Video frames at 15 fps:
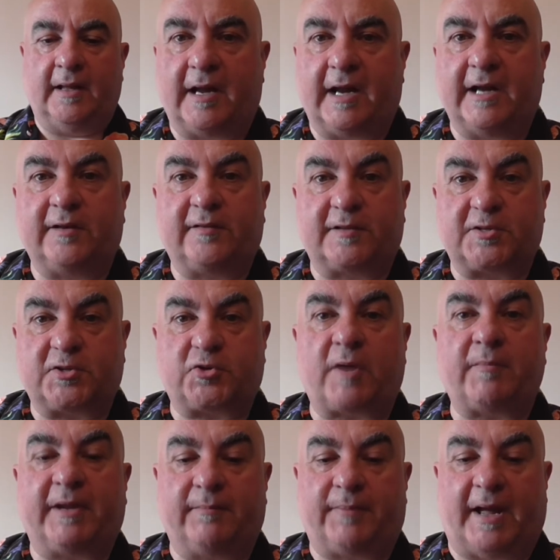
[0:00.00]
And the
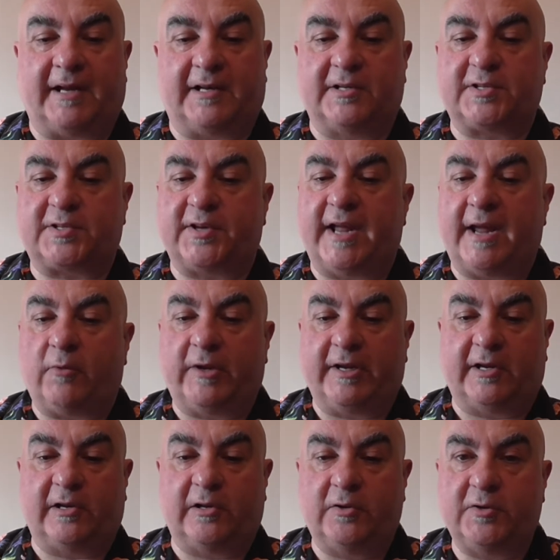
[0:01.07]
strumming patterns now
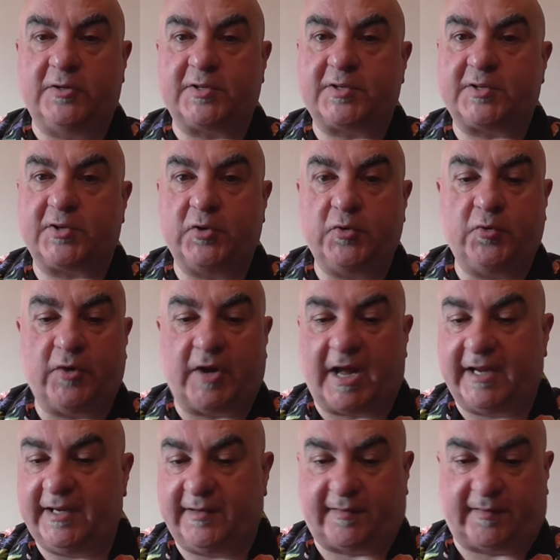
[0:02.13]
include two
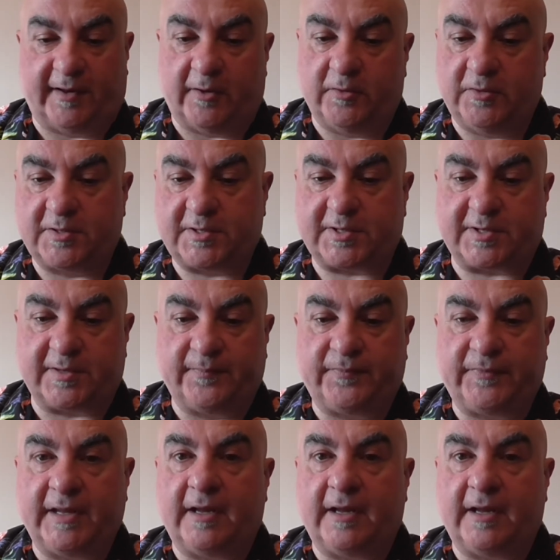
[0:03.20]
eighth notes.